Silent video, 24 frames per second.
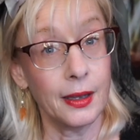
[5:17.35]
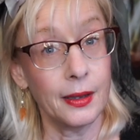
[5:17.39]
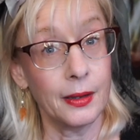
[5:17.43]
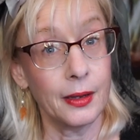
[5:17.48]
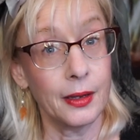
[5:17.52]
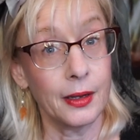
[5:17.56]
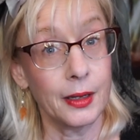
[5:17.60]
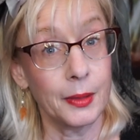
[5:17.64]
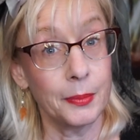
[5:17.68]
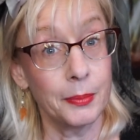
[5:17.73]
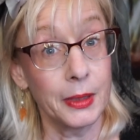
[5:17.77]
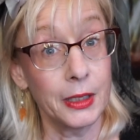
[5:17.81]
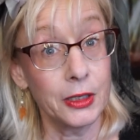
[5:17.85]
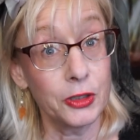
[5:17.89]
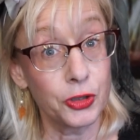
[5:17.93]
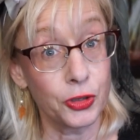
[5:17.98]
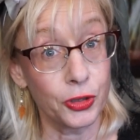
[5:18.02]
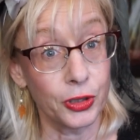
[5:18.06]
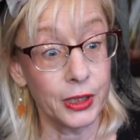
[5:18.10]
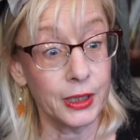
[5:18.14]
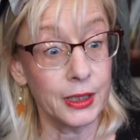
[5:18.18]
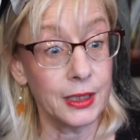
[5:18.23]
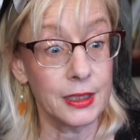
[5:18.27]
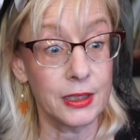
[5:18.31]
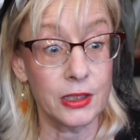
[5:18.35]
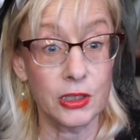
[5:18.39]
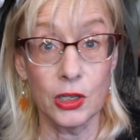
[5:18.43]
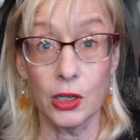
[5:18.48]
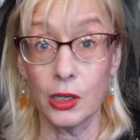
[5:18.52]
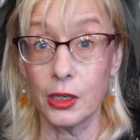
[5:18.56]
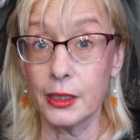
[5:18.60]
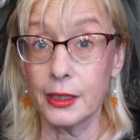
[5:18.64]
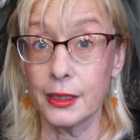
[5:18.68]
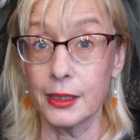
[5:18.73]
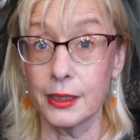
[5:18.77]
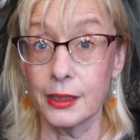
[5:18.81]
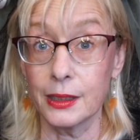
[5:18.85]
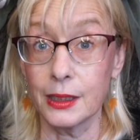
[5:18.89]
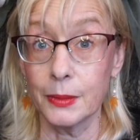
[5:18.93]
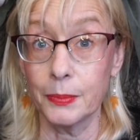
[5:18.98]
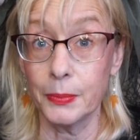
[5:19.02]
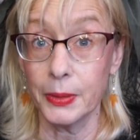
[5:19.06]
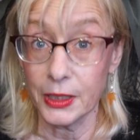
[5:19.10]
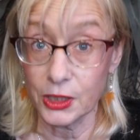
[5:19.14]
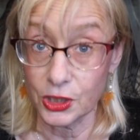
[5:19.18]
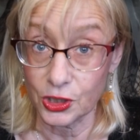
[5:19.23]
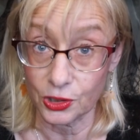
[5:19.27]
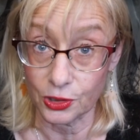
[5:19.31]
uh, Mildred is not in the
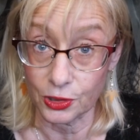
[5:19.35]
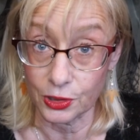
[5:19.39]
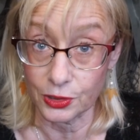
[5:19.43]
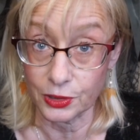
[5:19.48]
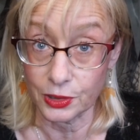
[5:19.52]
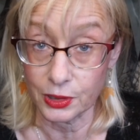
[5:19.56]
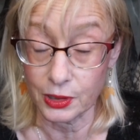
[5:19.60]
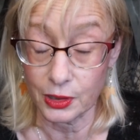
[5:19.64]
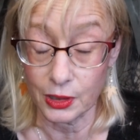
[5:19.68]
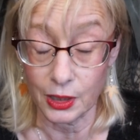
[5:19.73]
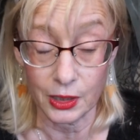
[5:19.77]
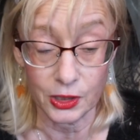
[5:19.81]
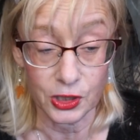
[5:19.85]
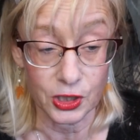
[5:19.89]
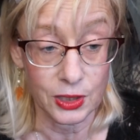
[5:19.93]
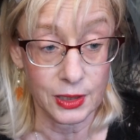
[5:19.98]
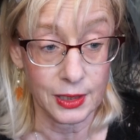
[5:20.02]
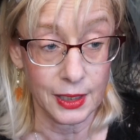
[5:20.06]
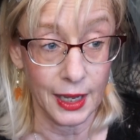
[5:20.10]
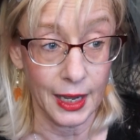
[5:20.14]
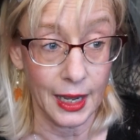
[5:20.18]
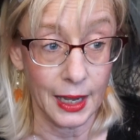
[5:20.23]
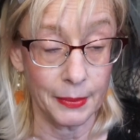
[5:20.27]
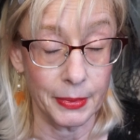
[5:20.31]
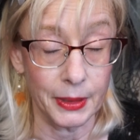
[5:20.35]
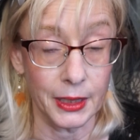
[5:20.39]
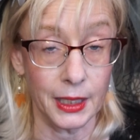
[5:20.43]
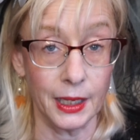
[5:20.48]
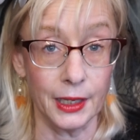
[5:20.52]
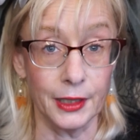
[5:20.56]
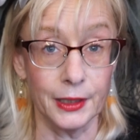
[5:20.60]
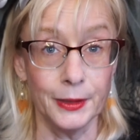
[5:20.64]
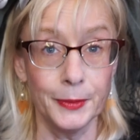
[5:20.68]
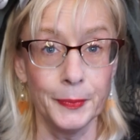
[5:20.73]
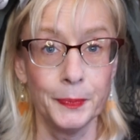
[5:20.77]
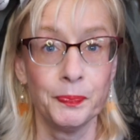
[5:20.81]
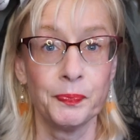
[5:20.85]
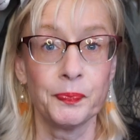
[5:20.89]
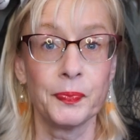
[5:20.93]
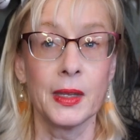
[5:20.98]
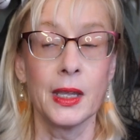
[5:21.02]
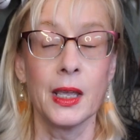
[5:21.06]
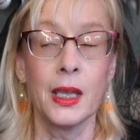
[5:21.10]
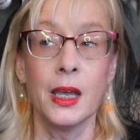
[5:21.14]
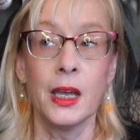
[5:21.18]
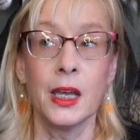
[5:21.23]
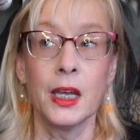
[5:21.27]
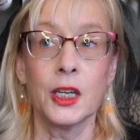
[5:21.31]
pictures, uh, just Abigail.
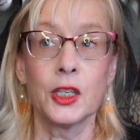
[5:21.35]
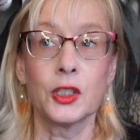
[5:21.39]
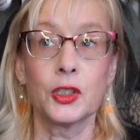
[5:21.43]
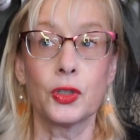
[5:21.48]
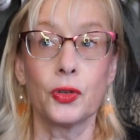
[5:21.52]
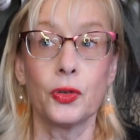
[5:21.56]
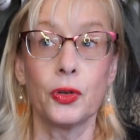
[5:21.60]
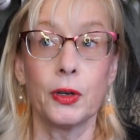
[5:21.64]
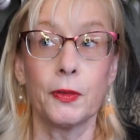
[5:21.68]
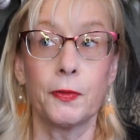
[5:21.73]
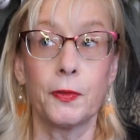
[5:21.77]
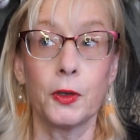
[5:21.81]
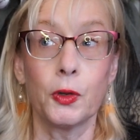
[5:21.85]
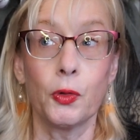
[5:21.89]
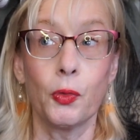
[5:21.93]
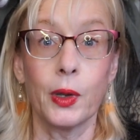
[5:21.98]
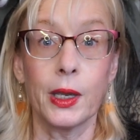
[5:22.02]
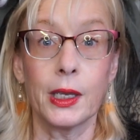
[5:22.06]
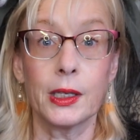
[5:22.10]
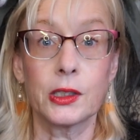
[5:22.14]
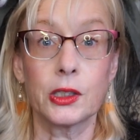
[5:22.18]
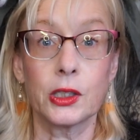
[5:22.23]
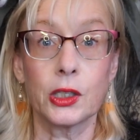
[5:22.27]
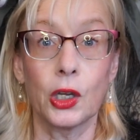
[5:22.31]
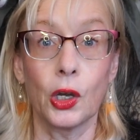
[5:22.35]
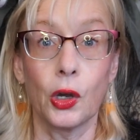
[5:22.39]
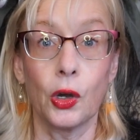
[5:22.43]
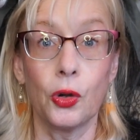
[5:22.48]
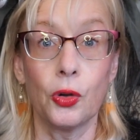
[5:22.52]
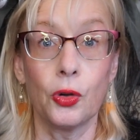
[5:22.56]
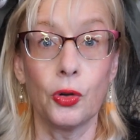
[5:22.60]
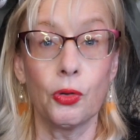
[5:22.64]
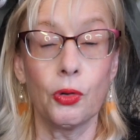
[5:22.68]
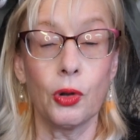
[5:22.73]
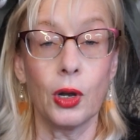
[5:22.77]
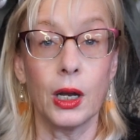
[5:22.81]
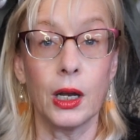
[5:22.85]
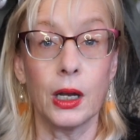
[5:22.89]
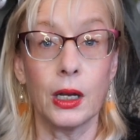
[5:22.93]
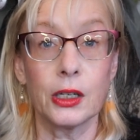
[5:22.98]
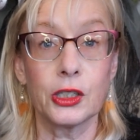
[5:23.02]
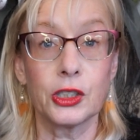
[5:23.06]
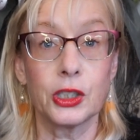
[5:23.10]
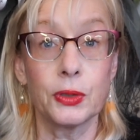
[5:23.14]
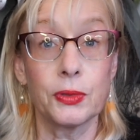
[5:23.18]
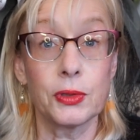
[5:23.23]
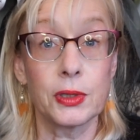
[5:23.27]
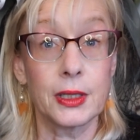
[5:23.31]
So a few weeks ago
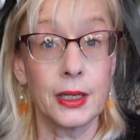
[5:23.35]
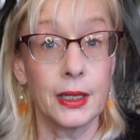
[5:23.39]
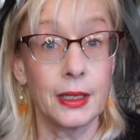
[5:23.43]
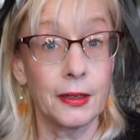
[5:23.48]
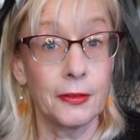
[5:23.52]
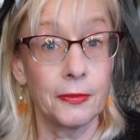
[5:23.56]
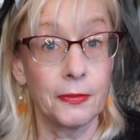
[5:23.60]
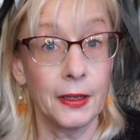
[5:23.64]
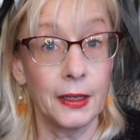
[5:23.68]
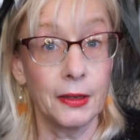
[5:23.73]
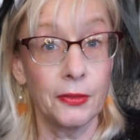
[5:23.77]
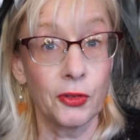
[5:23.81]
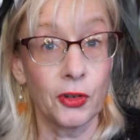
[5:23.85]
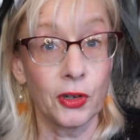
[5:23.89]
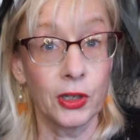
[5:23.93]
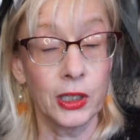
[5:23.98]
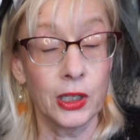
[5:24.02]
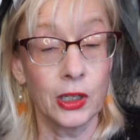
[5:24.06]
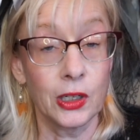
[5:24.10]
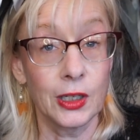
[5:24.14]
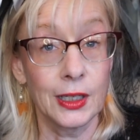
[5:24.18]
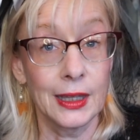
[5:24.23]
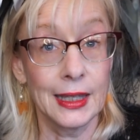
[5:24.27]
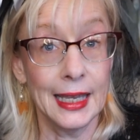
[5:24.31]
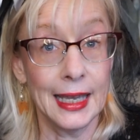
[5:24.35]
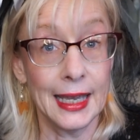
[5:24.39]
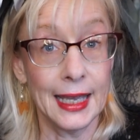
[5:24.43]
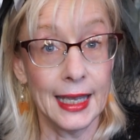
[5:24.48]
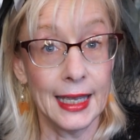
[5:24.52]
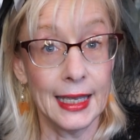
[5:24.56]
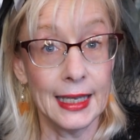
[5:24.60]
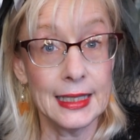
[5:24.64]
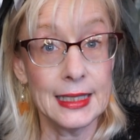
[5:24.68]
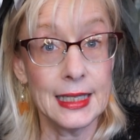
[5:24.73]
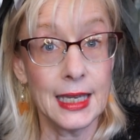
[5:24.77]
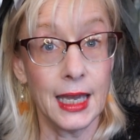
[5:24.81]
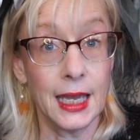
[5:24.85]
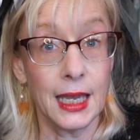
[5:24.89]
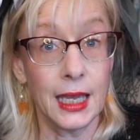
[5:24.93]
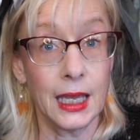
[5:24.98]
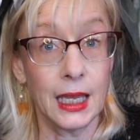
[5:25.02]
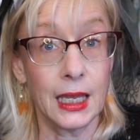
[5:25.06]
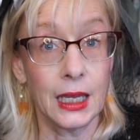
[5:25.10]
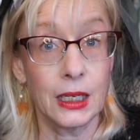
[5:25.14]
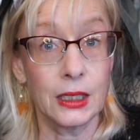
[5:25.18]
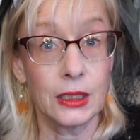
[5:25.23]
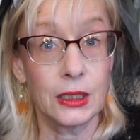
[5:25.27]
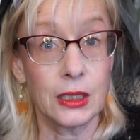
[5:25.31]
uh, she was kind of favoring her leg
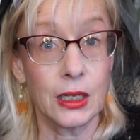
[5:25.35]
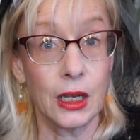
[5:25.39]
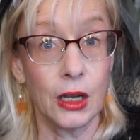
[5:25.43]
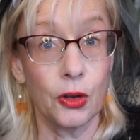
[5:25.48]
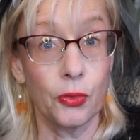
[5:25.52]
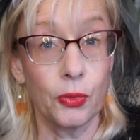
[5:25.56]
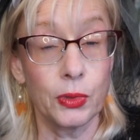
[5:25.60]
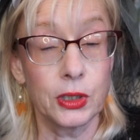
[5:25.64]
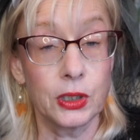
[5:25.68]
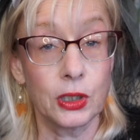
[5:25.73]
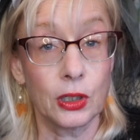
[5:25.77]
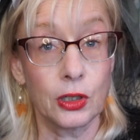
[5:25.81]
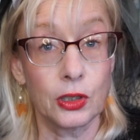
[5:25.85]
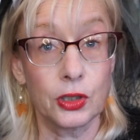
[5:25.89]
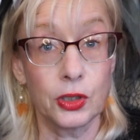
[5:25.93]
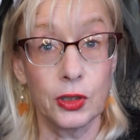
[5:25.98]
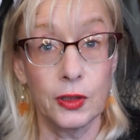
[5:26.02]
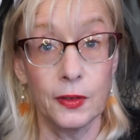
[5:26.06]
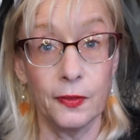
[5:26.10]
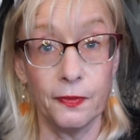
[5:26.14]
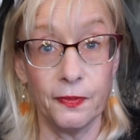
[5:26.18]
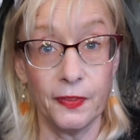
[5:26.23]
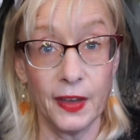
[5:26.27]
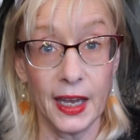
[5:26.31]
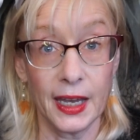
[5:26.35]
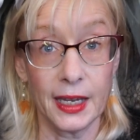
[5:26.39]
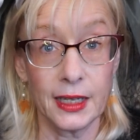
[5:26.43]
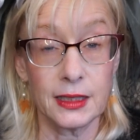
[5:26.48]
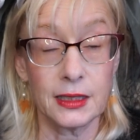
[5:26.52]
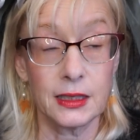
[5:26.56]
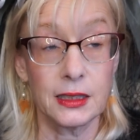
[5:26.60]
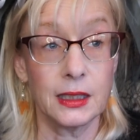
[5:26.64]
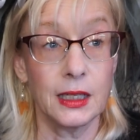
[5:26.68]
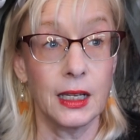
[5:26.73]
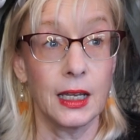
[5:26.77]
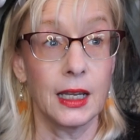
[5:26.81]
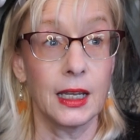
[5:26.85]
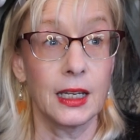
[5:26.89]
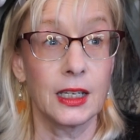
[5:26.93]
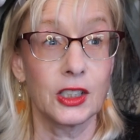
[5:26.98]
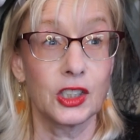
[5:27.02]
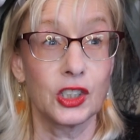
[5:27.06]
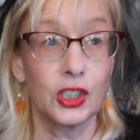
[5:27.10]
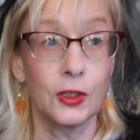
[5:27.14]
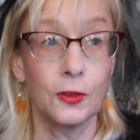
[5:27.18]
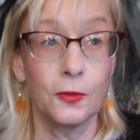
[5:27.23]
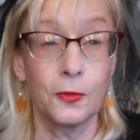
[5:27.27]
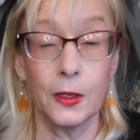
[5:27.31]
and we took her to the vet
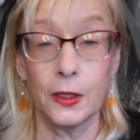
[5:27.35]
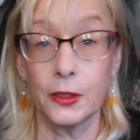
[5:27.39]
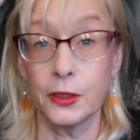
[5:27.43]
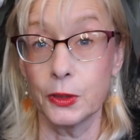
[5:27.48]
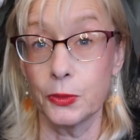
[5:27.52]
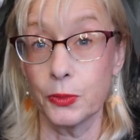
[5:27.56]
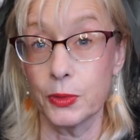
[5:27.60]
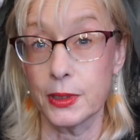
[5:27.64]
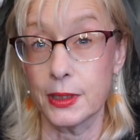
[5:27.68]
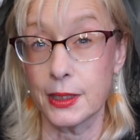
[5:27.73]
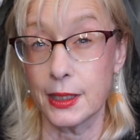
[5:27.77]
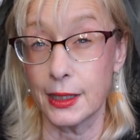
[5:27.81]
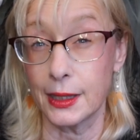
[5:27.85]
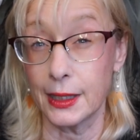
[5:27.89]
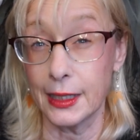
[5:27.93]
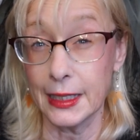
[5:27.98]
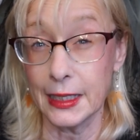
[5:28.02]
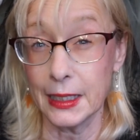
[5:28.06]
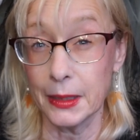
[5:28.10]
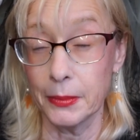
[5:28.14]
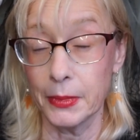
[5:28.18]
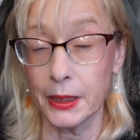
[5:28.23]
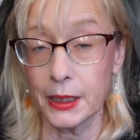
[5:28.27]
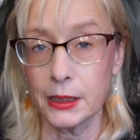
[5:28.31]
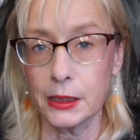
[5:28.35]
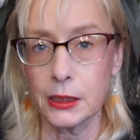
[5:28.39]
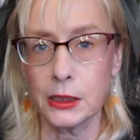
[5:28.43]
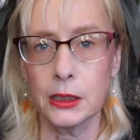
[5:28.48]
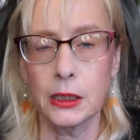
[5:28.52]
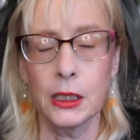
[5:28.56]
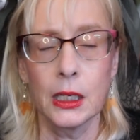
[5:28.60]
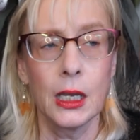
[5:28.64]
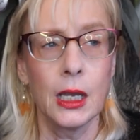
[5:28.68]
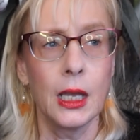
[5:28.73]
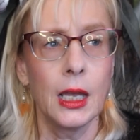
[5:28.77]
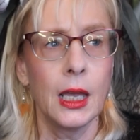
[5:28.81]
and she felt it was the ligament